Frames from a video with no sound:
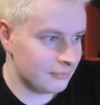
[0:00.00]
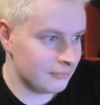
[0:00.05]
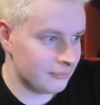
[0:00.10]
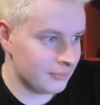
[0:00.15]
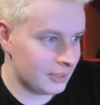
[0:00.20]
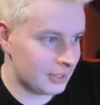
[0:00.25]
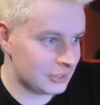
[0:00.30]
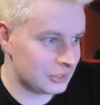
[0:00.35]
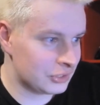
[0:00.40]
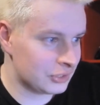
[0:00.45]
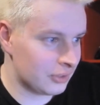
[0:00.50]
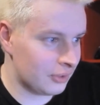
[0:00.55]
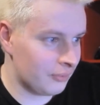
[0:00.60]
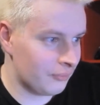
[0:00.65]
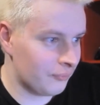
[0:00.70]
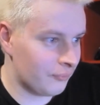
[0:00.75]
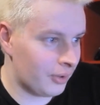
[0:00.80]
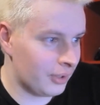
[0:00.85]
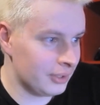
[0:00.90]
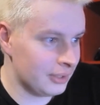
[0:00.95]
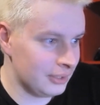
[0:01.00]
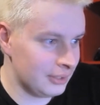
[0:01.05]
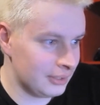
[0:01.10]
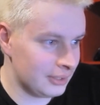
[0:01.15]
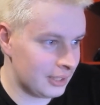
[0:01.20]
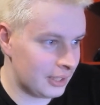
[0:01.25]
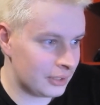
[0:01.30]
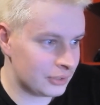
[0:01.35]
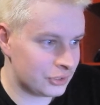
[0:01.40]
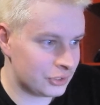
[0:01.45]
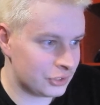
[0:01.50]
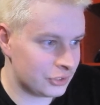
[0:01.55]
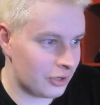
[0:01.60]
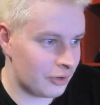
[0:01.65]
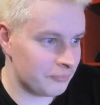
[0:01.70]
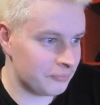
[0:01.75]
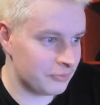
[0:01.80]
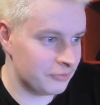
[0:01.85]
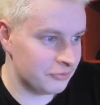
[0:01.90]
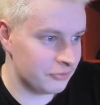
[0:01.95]
When I shot one last
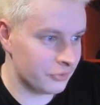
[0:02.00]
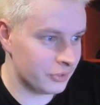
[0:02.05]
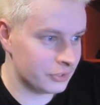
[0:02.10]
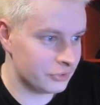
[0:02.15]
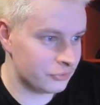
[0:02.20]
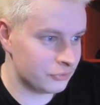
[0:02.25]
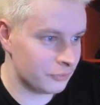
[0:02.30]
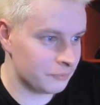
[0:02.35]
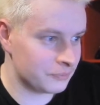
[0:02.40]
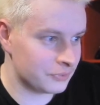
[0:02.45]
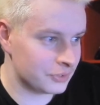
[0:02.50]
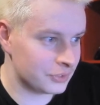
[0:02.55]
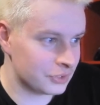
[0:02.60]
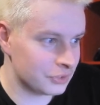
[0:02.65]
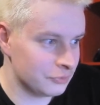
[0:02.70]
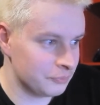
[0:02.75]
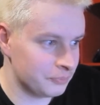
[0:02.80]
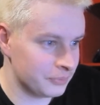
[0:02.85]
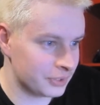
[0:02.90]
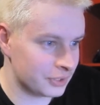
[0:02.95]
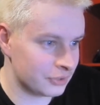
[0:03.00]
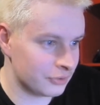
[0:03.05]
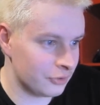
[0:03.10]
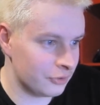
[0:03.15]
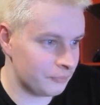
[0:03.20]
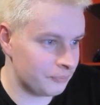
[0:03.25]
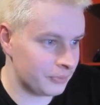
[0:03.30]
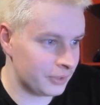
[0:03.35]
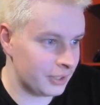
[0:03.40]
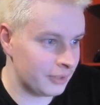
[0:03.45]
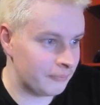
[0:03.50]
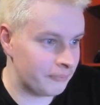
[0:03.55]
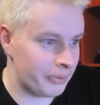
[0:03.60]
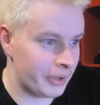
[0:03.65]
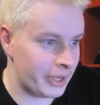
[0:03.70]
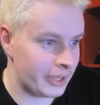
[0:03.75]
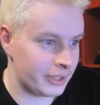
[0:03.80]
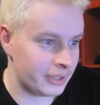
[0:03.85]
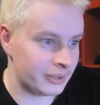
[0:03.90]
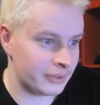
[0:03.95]
shot before I dropped the super scope in
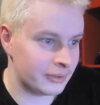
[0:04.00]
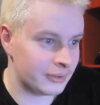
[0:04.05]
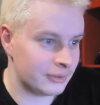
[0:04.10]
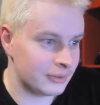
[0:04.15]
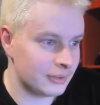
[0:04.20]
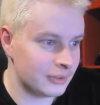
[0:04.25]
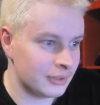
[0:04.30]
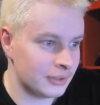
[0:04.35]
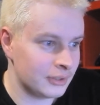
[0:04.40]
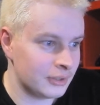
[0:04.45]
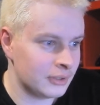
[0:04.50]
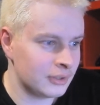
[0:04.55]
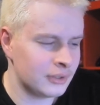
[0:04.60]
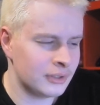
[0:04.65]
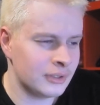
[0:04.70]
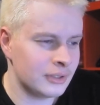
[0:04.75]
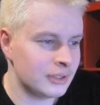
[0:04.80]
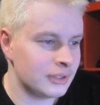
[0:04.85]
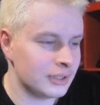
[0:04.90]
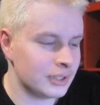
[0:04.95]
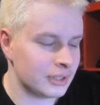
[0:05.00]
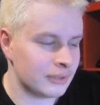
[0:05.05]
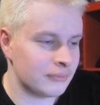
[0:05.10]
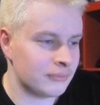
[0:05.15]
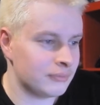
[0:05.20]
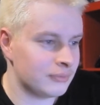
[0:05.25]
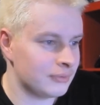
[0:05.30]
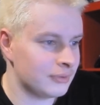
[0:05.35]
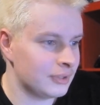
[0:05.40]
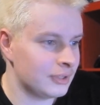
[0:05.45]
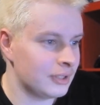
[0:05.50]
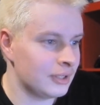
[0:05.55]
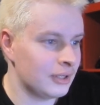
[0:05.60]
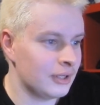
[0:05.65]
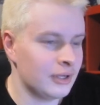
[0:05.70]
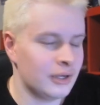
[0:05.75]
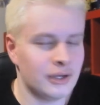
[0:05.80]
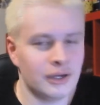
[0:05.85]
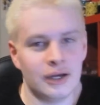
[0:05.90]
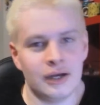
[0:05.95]
pain. Like,
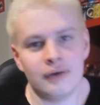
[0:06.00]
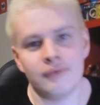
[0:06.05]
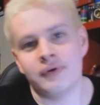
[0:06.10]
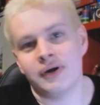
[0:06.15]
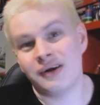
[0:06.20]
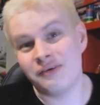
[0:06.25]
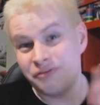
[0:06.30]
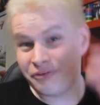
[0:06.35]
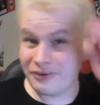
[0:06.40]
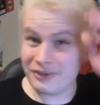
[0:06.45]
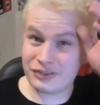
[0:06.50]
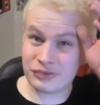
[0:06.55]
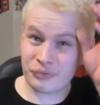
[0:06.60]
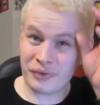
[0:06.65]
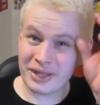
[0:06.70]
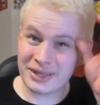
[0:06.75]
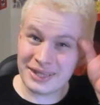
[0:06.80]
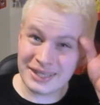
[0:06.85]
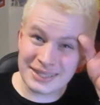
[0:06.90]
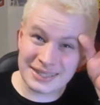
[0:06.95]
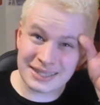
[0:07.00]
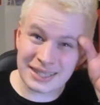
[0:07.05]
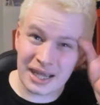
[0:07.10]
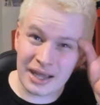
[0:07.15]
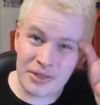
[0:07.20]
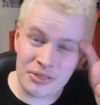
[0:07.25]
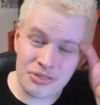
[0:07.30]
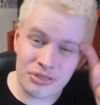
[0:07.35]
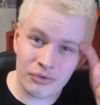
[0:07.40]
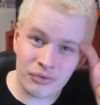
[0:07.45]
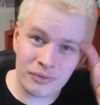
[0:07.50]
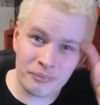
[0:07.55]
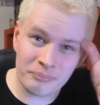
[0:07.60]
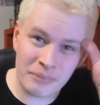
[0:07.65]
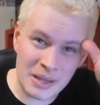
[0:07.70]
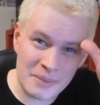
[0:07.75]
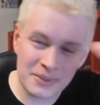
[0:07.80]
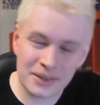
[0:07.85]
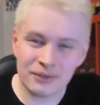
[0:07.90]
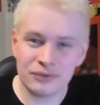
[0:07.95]
when I first read this, I thought
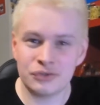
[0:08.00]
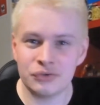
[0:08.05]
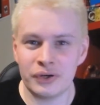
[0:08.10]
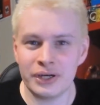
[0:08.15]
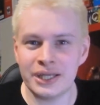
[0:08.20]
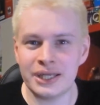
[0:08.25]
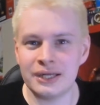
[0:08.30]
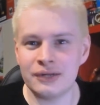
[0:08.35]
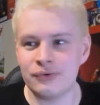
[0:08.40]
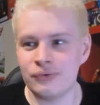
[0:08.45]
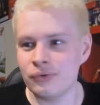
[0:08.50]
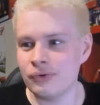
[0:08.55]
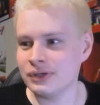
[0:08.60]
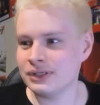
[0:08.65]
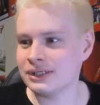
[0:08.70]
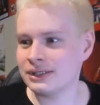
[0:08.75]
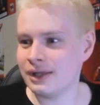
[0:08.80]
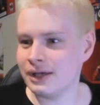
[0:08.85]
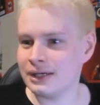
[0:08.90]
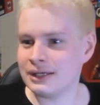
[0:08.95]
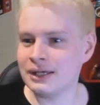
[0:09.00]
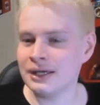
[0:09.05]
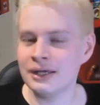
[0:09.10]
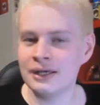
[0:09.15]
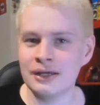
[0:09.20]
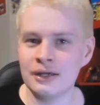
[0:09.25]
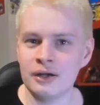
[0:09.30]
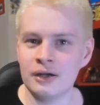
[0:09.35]
maybe they were trying to get across, like,